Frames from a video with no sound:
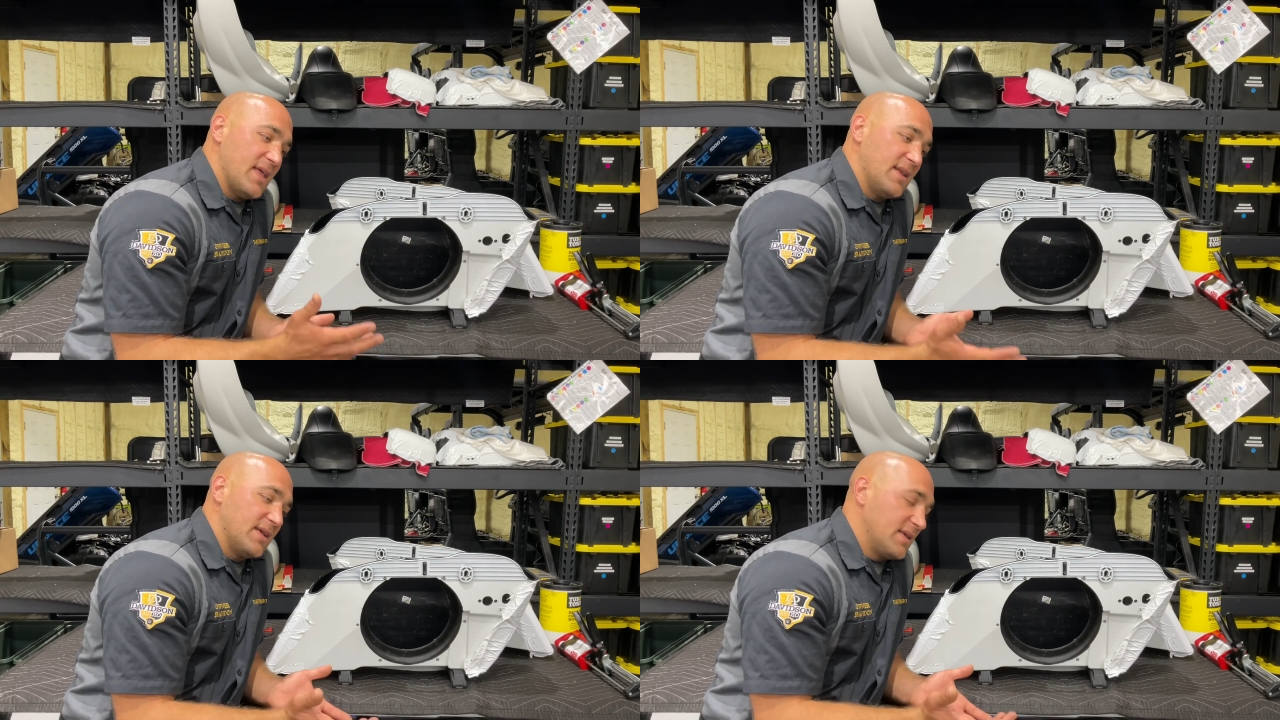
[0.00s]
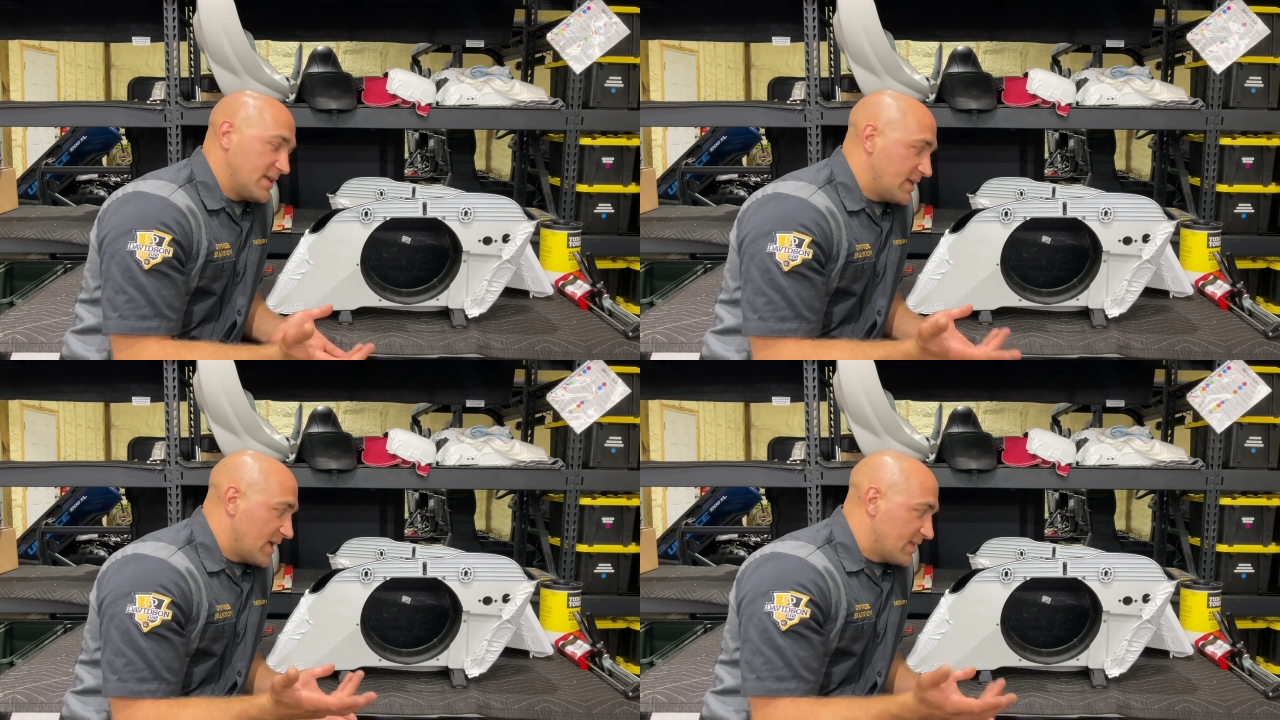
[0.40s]

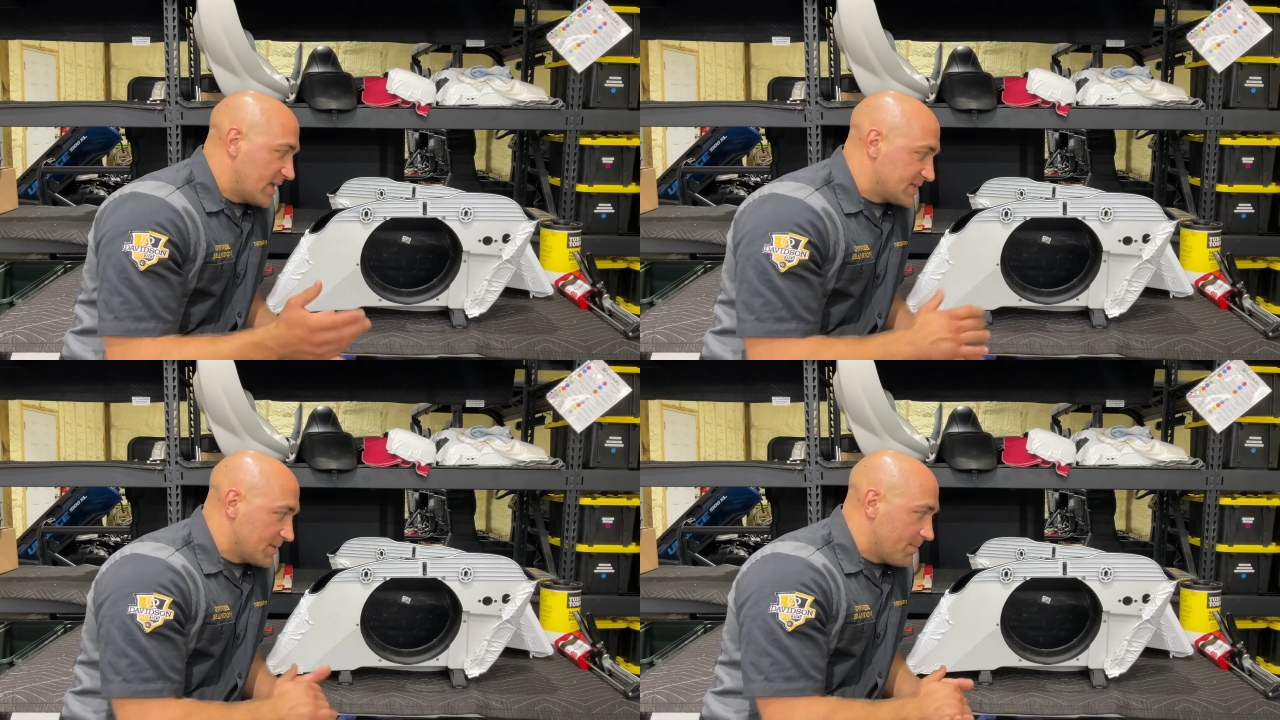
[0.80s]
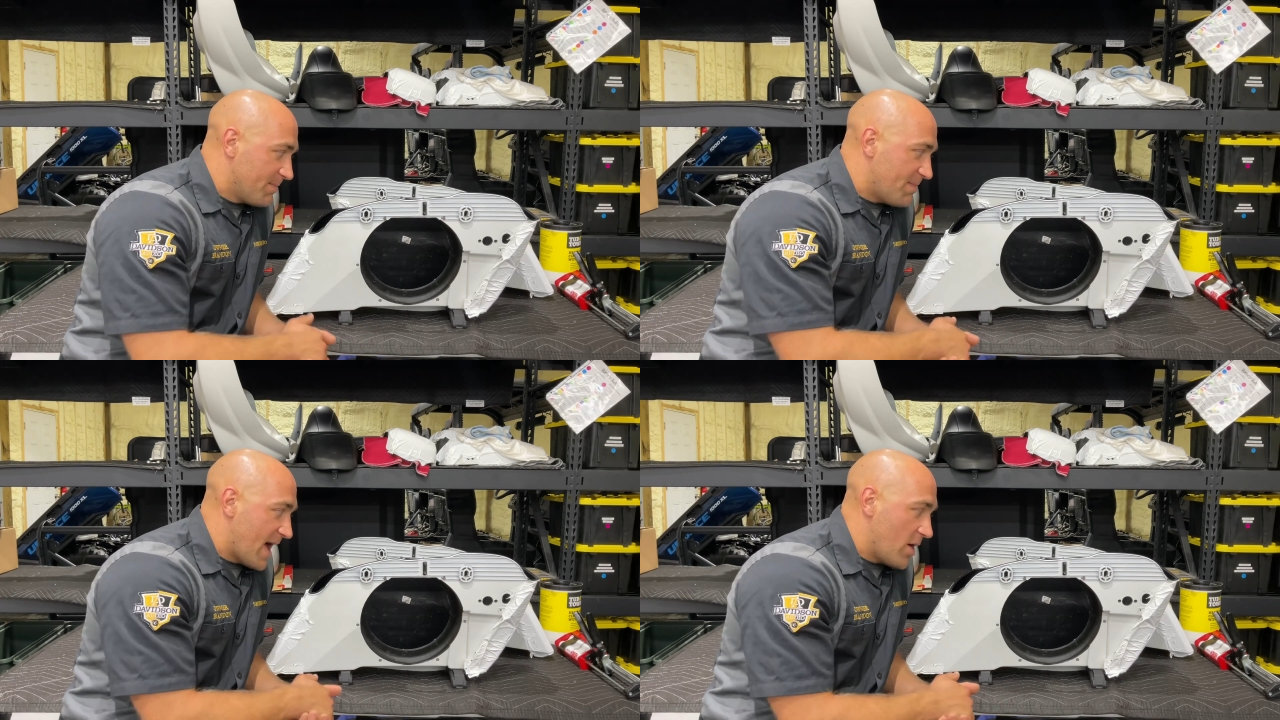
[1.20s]
again, that's
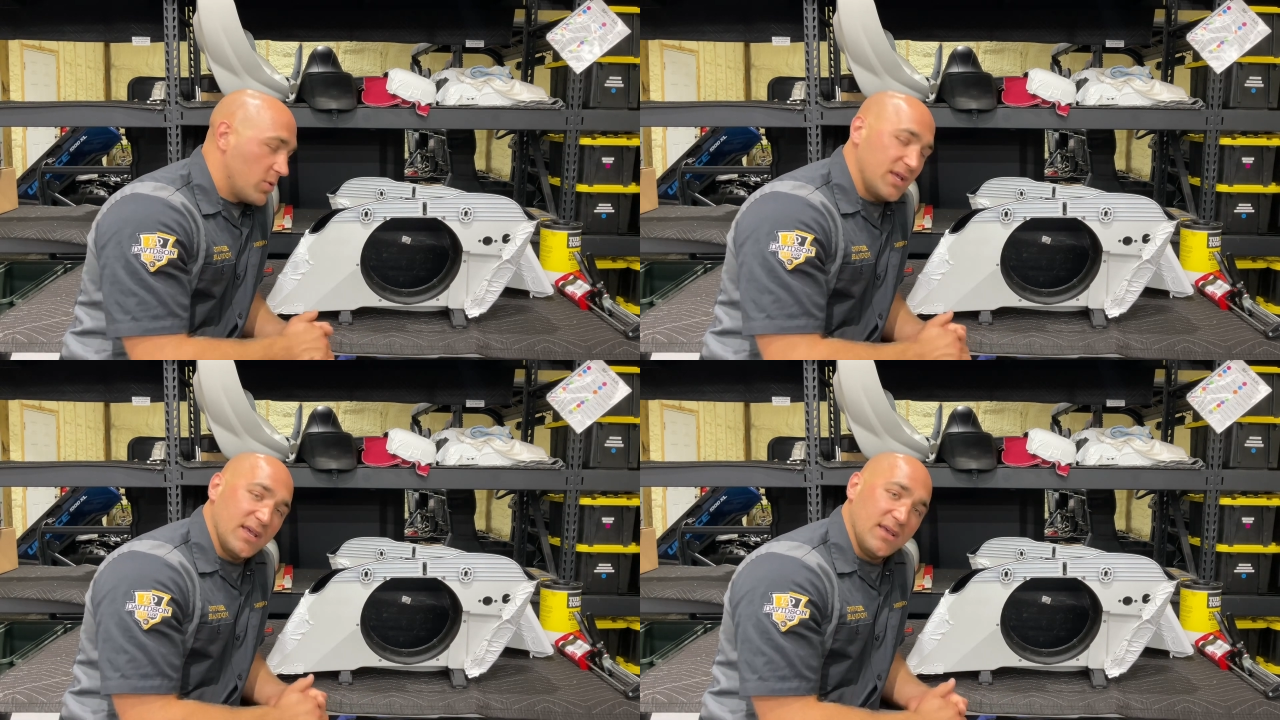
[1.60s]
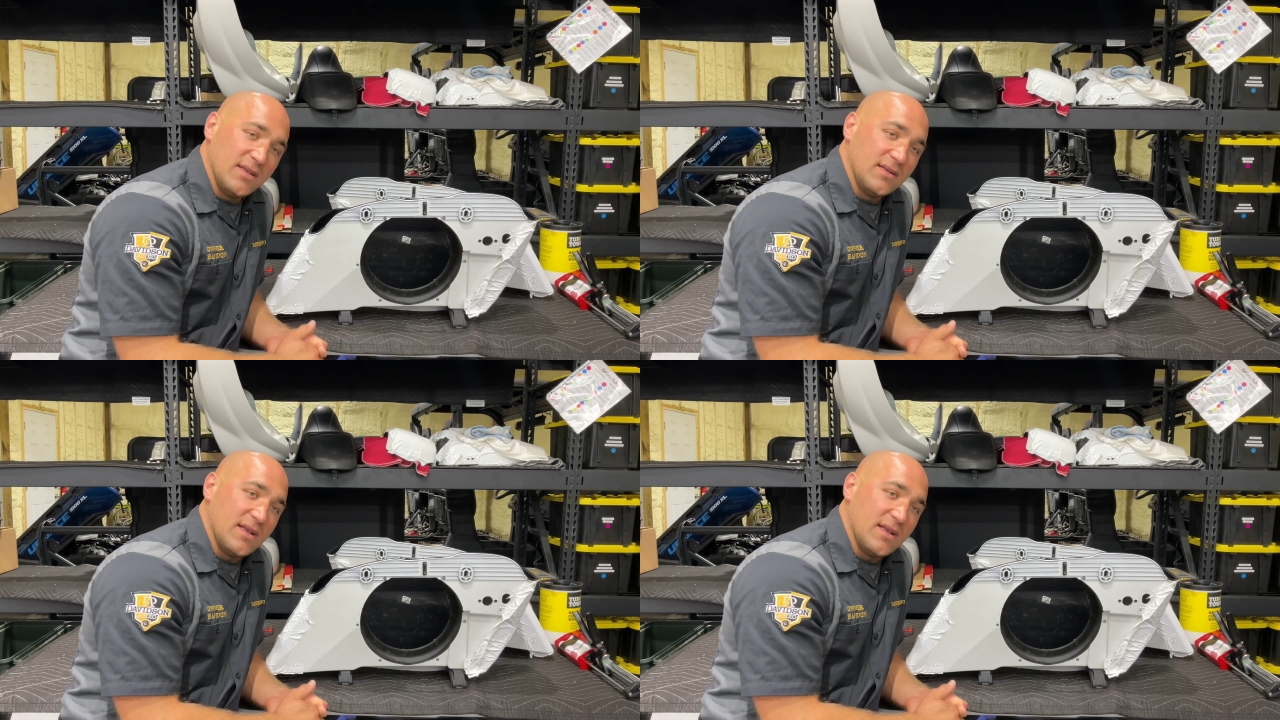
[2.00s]
about it.